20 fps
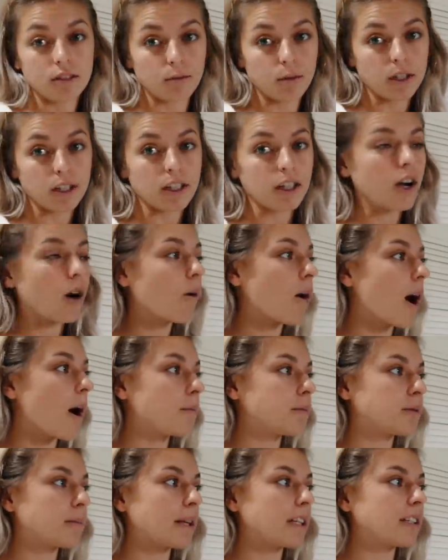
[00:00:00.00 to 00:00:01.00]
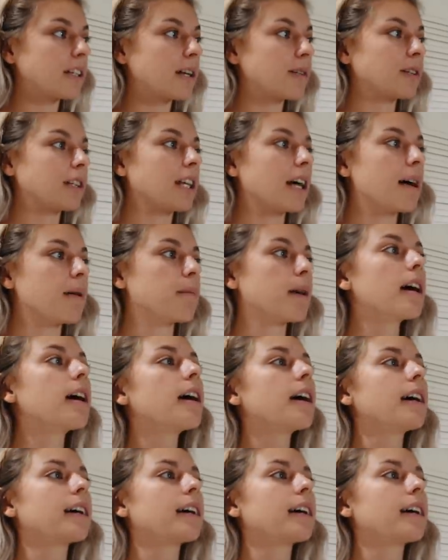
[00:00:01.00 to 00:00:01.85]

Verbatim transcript: So we're gonna go up, spend the day with them,